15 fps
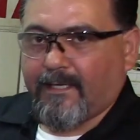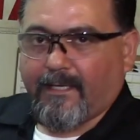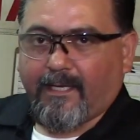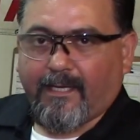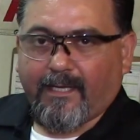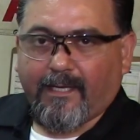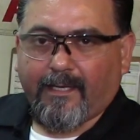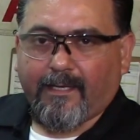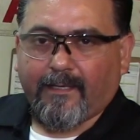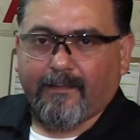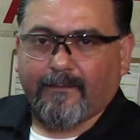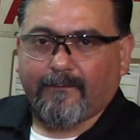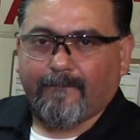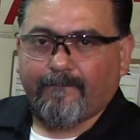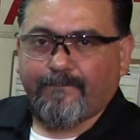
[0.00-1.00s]

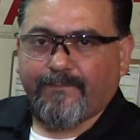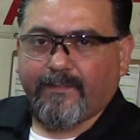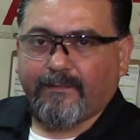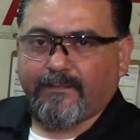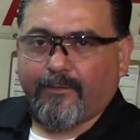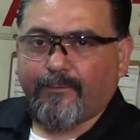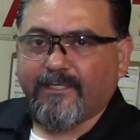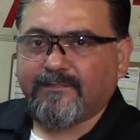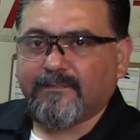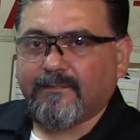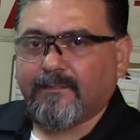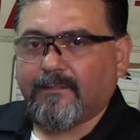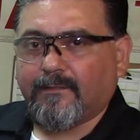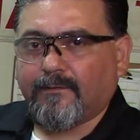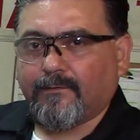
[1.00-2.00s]
and the
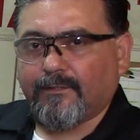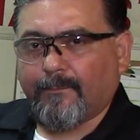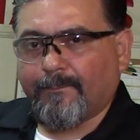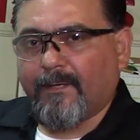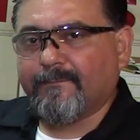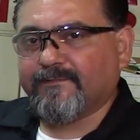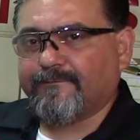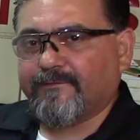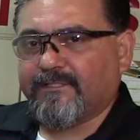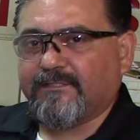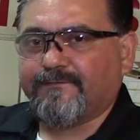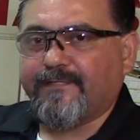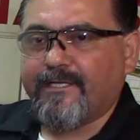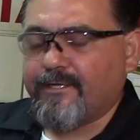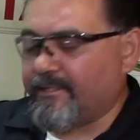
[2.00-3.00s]
reason or the purpose for this
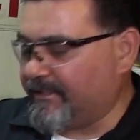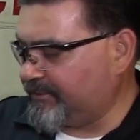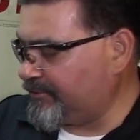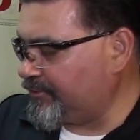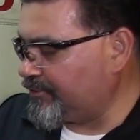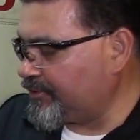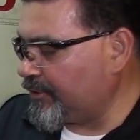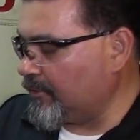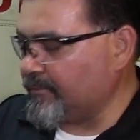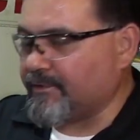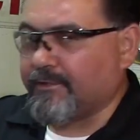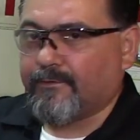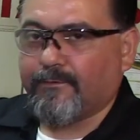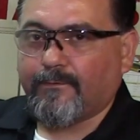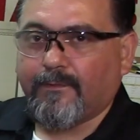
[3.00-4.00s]
video is to show
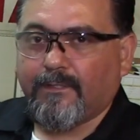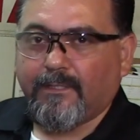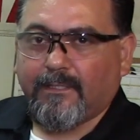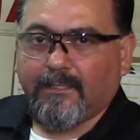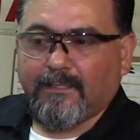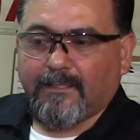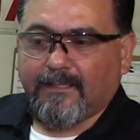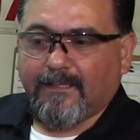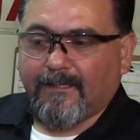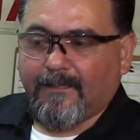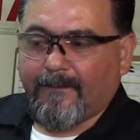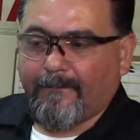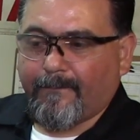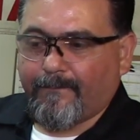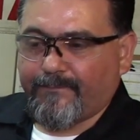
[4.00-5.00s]
you
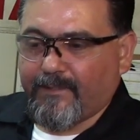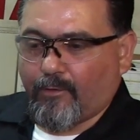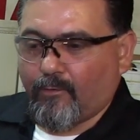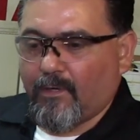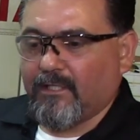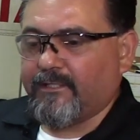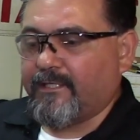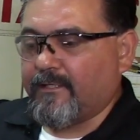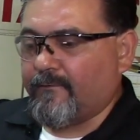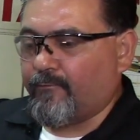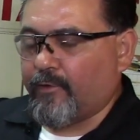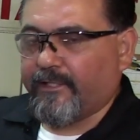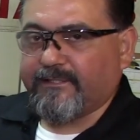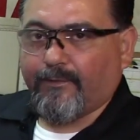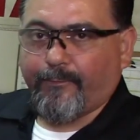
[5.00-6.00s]
the quality of
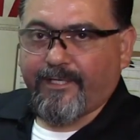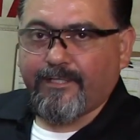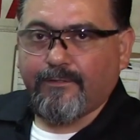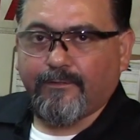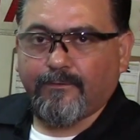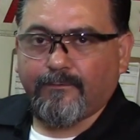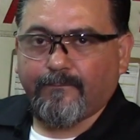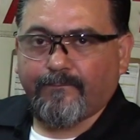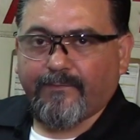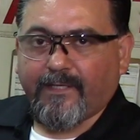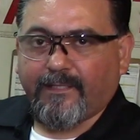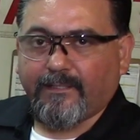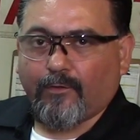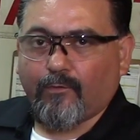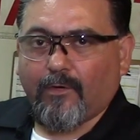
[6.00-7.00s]
work that we do
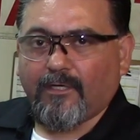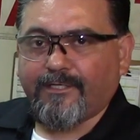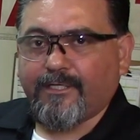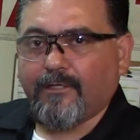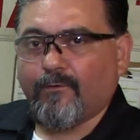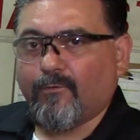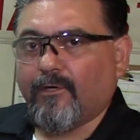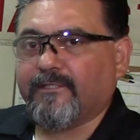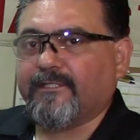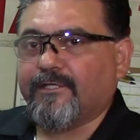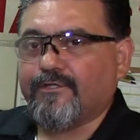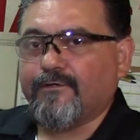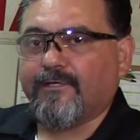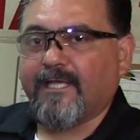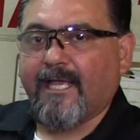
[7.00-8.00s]
and the quality of work
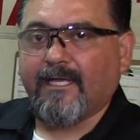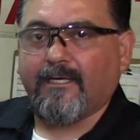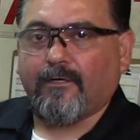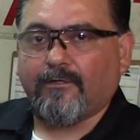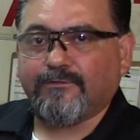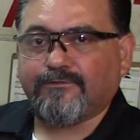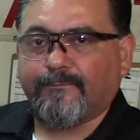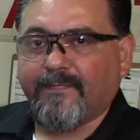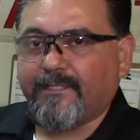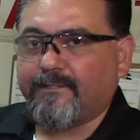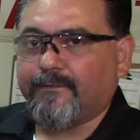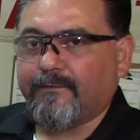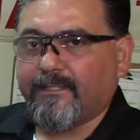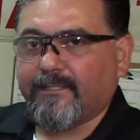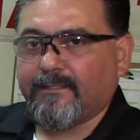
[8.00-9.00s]
that you can also be
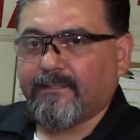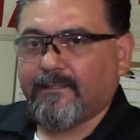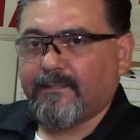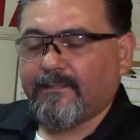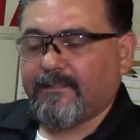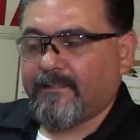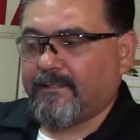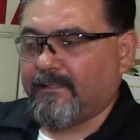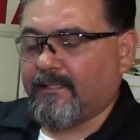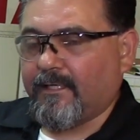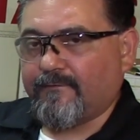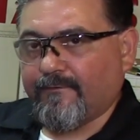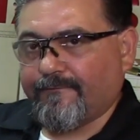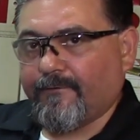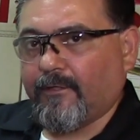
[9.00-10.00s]
doing.
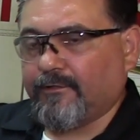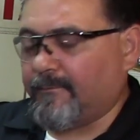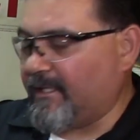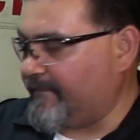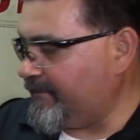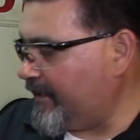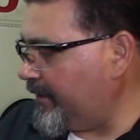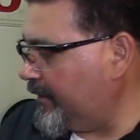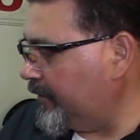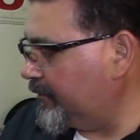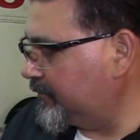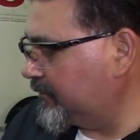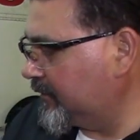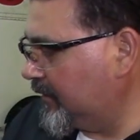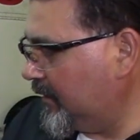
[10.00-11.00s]
You follow my videos.